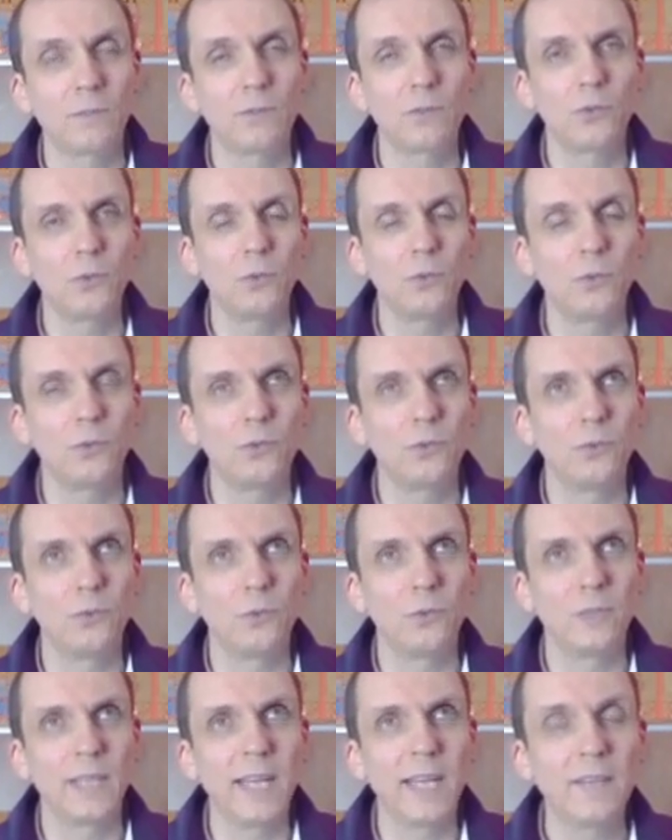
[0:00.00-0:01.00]

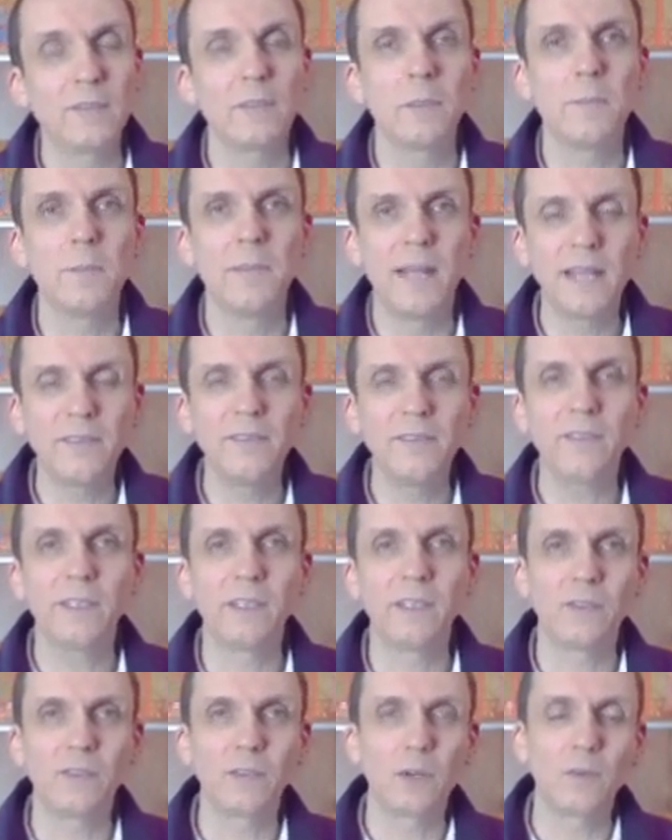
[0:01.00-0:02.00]
to get the
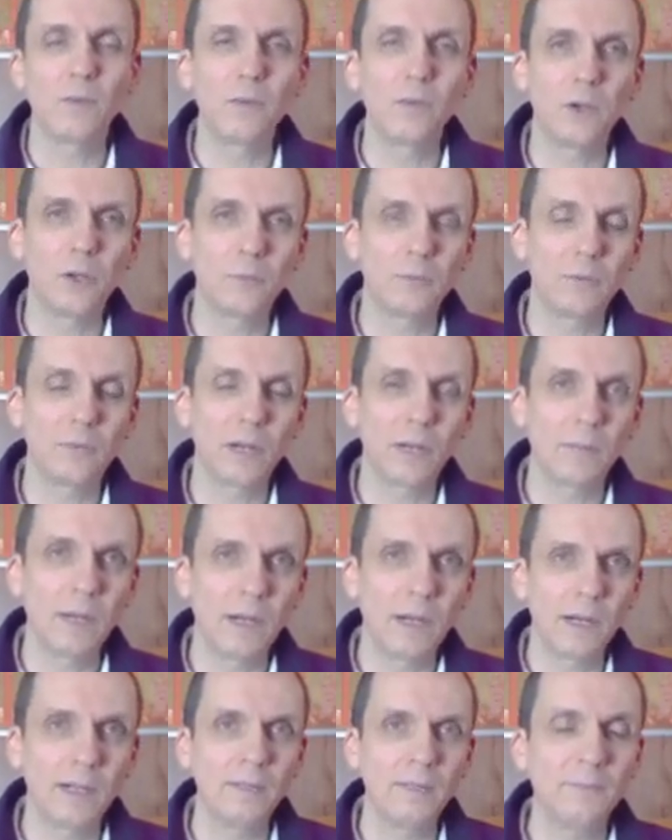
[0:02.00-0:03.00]
blessings of Lord
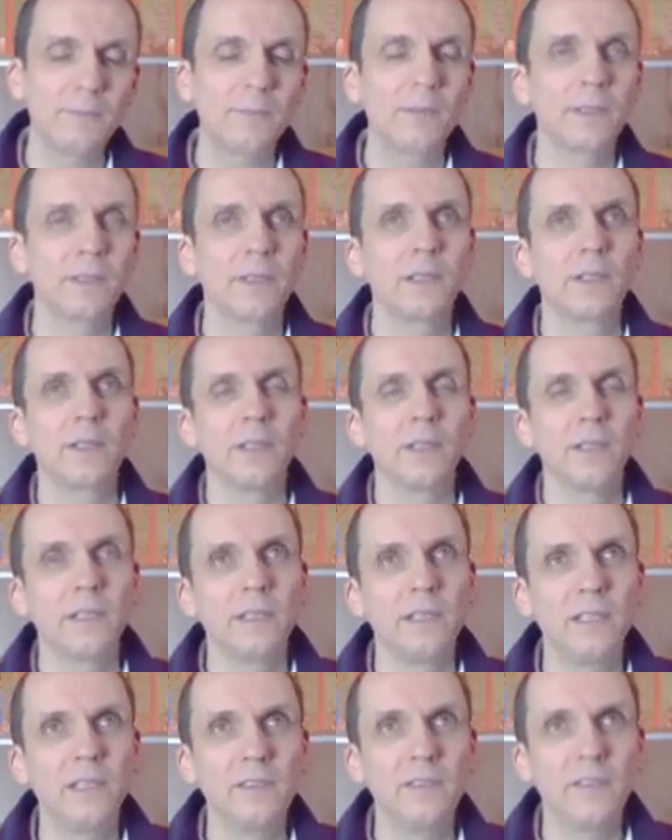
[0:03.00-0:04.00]
Brahma,
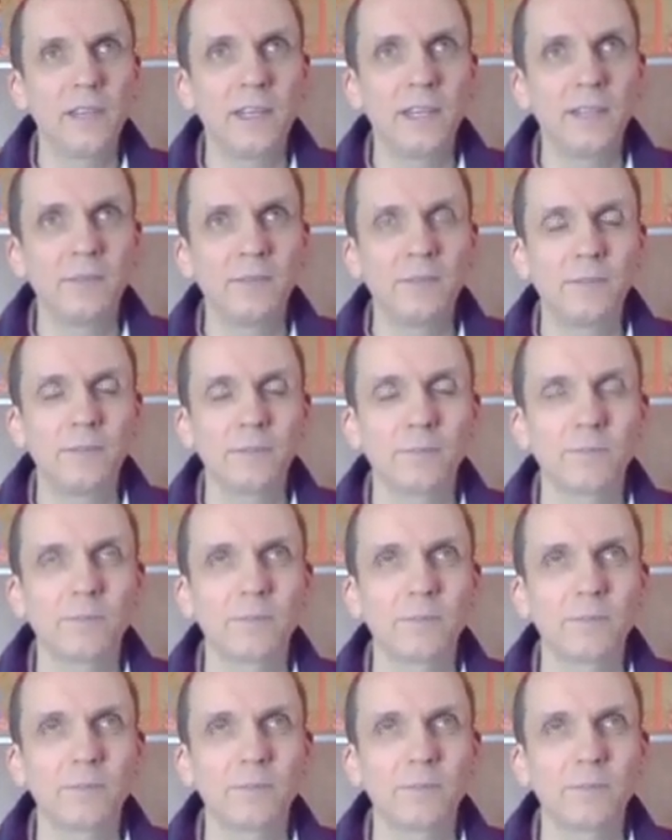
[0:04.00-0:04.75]
he then